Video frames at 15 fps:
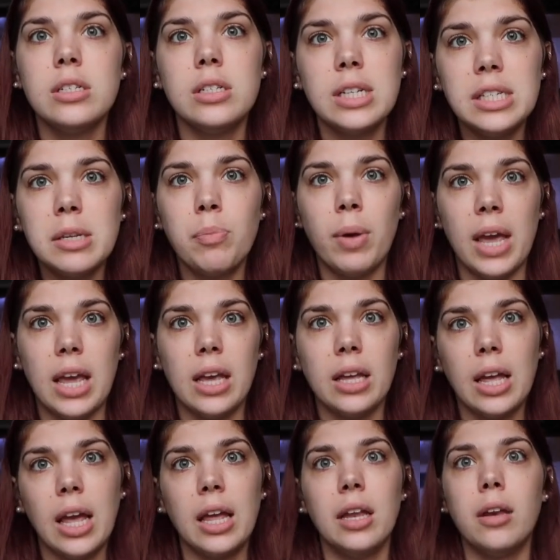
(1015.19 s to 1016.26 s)
dissipate
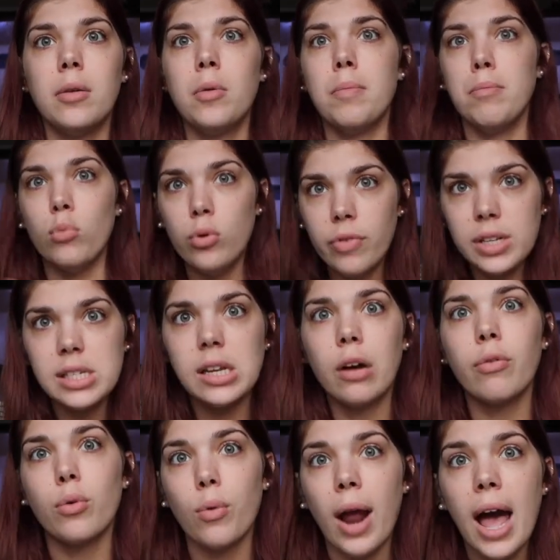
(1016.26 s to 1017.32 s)
and move
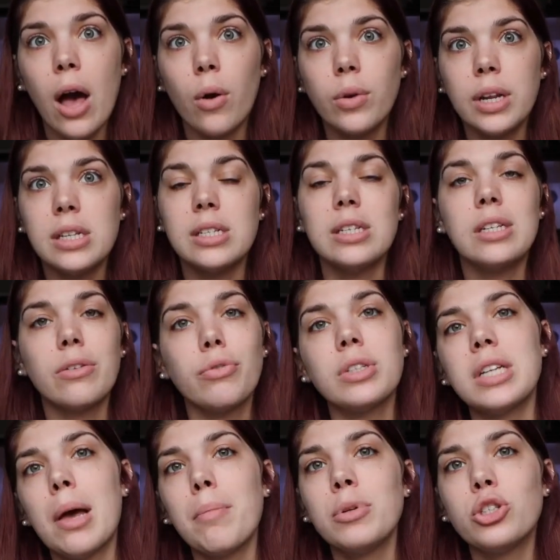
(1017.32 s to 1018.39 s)
itself around into
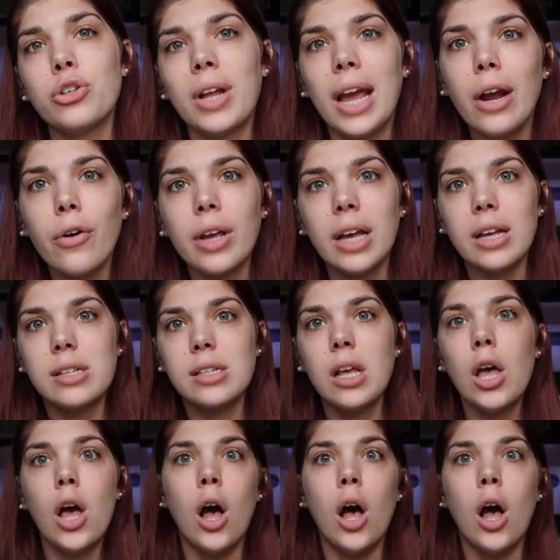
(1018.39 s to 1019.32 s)
different temperatured areas,